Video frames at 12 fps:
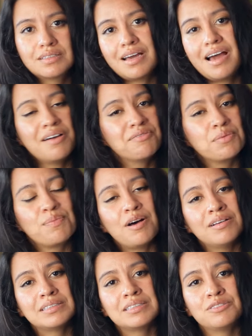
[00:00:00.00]
that have the
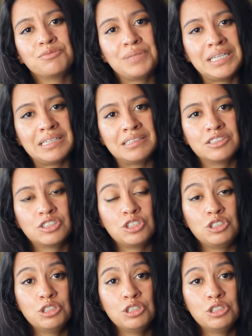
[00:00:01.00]
positive meanings to